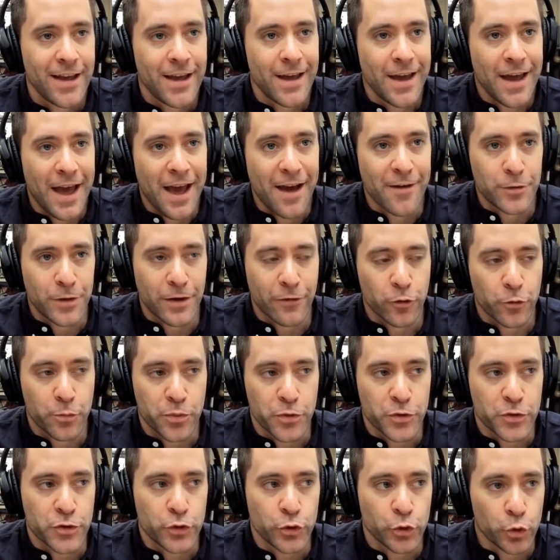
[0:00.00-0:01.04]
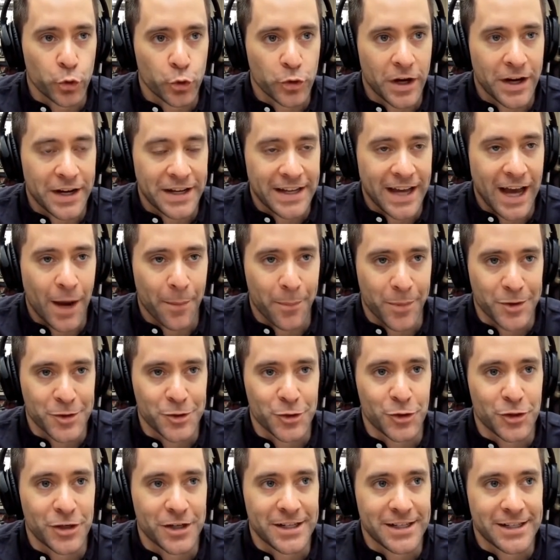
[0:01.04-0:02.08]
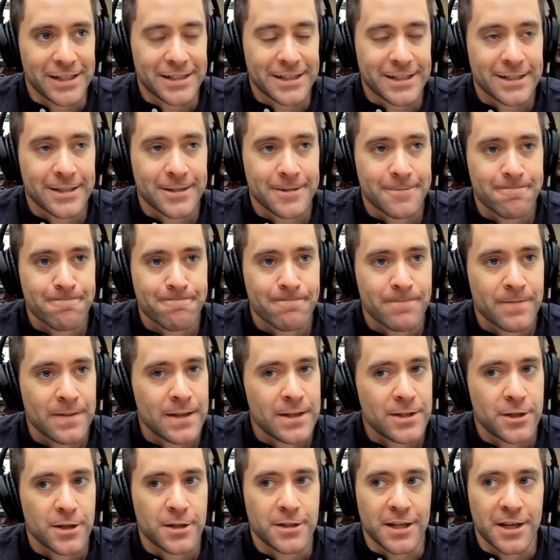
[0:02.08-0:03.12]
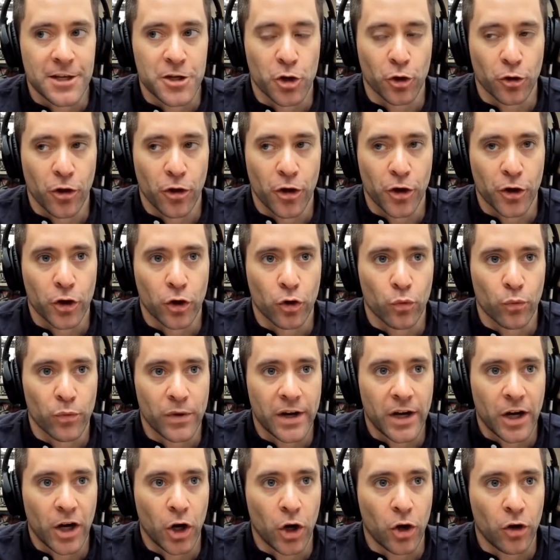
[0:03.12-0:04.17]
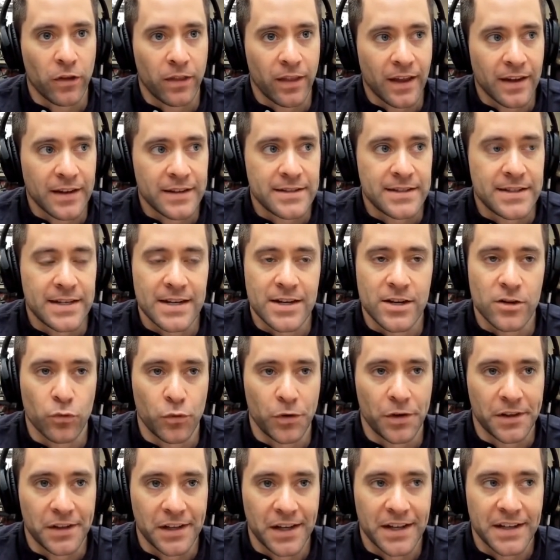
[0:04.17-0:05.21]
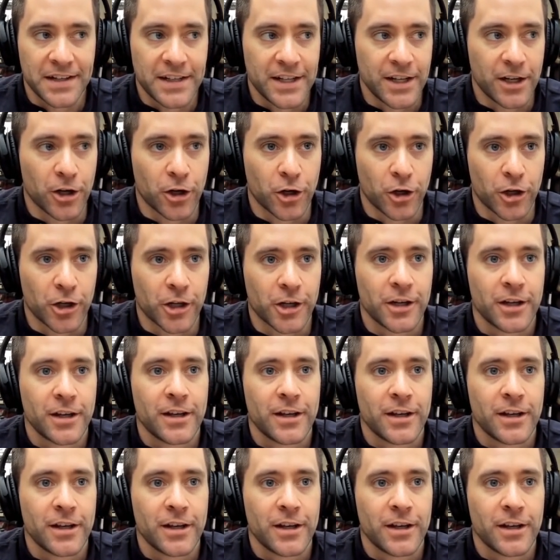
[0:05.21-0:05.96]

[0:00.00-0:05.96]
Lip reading: Have you ever pursued any opportunities just in your long career that didn't really adhere